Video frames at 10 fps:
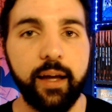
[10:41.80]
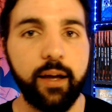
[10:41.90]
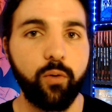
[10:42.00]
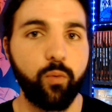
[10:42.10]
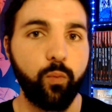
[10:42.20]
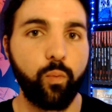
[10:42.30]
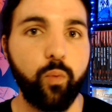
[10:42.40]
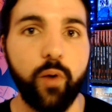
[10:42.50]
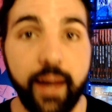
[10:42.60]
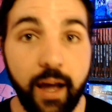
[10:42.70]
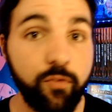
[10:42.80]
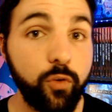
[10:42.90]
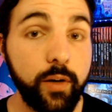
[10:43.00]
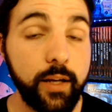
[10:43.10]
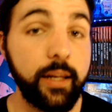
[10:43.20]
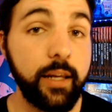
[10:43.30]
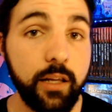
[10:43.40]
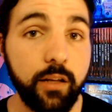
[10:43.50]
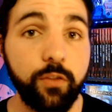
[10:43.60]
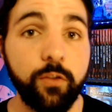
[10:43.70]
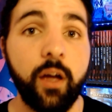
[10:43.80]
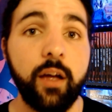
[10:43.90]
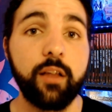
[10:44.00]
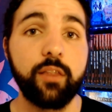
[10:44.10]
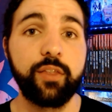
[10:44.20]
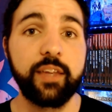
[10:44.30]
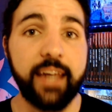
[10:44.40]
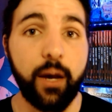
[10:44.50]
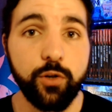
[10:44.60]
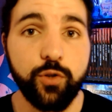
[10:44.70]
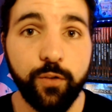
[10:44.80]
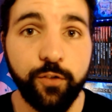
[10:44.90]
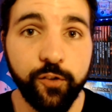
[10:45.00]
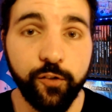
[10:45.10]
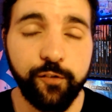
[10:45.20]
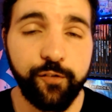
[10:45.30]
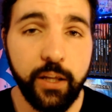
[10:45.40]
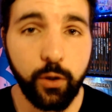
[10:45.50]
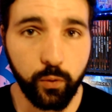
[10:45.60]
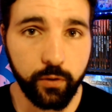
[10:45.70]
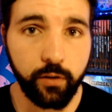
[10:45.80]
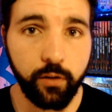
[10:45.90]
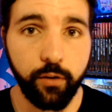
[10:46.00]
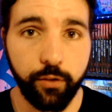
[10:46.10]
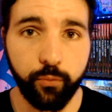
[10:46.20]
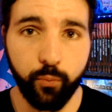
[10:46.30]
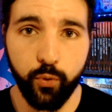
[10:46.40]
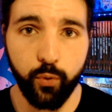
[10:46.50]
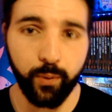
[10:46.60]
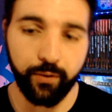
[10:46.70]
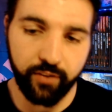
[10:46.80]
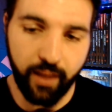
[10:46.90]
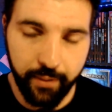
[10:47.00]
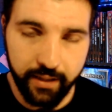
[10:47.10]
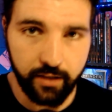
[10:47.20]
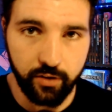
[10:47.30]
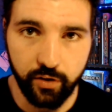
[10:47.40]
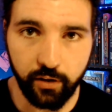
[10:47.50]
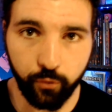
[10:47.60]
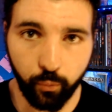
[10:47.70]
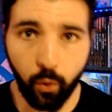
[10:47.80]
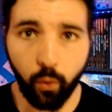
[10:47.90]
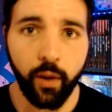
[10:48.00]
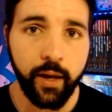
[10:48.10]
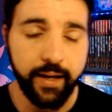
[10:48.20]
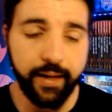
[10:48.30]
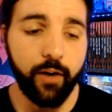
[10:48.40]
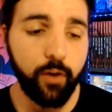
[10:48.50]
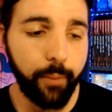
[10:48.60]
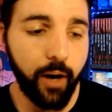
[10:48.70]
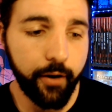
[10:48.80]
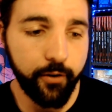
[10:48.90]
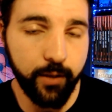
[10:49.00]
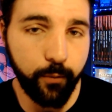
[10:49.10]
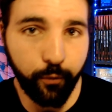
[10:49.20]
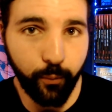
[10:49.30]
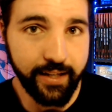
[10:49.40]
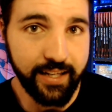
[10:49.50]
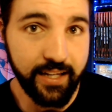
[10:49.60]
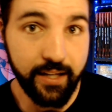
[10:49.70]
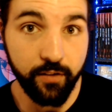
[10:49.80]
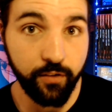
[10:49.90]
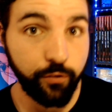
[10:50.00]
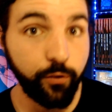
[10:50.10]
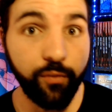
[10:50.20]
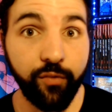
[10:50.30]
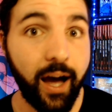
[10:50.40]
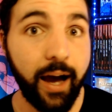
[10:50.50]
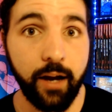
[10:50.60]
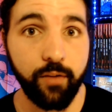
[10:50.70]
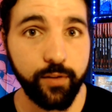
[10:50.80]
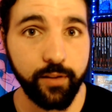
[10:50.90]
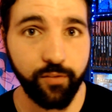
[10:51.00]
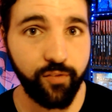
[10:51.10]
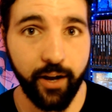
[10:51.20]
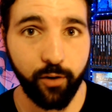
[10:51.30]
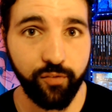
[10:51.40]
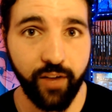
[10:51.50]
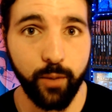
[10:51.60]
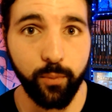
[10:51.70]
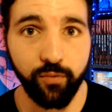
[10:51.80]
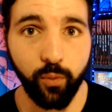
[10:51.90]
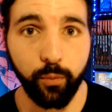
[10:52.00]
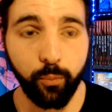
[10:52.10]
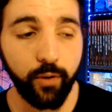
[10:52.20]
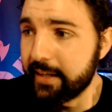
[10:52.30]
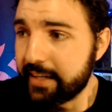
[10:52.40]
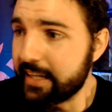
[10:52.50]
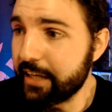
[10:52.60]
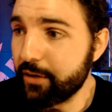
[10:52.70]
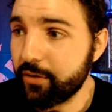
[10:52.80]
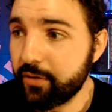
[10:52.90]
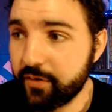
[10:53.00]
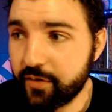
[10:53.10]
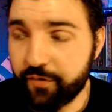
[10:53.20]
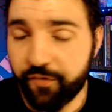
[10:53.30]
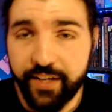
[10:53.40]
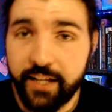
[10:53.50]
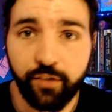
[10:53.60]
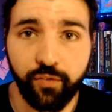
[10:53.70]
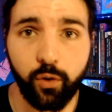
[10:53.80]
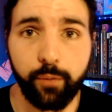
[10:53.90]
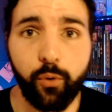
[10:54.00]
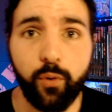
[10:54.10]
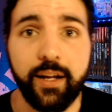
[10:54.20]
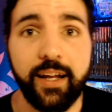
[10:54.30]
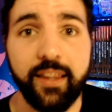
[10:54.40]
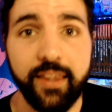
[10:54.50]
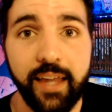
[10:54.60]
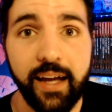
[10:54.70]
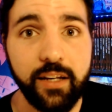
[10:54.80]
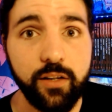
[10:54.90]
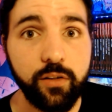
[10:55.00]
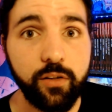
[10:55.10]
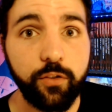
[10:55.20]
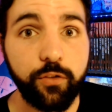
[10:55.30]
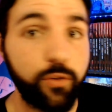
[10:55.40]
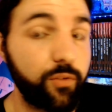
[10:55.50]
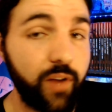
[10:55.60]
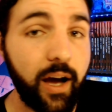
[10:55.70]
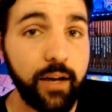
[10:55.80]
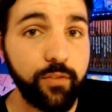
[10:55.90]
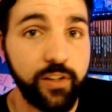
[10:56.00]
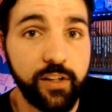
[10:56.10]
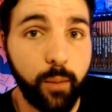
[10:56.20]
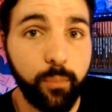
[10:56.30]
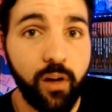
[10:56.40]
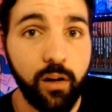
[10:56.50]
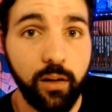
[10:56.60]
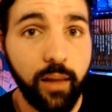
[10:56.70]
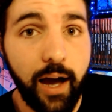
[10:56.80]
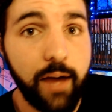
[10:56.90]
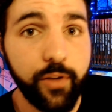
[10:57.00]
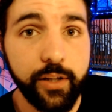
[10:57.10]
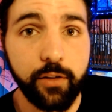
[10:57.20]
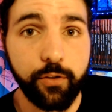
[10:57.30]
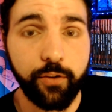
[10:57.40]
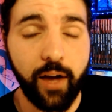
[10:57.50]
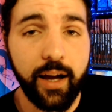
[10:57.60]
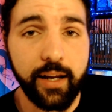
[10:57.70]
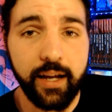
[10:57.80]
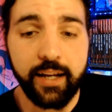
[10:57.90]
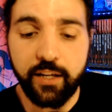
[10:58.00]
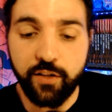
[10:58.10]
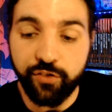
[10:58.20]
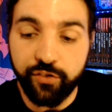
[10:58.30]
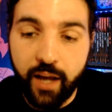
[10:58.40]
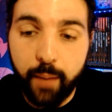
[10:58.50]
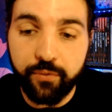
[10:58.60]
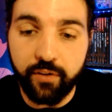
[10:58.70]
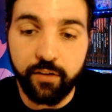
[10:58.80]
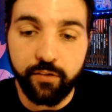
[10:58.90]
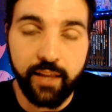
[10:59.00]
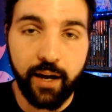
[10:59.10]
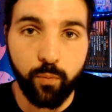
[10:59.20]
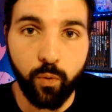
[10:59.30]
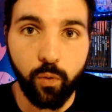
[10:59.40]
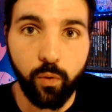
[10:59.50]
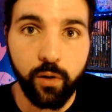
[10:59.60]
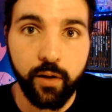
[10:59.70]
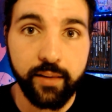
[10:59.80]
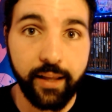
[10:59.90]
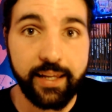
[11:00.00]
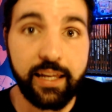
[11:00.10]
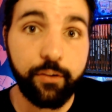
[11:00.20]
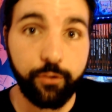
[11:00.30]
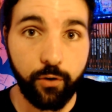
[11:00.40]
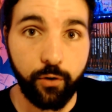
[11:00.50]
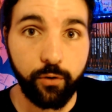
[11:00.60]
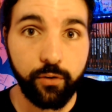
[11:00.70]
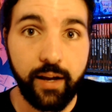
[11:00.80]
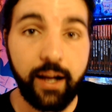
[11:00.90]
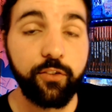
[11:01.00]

whatever it is, the character is fulfilled through stepping into this role. In Harry Potter, it was when he survived the final fight with Voldemort. He defeats Voldemort and then survives. He comes out alive on the other side, and he steps into that role that he has earned as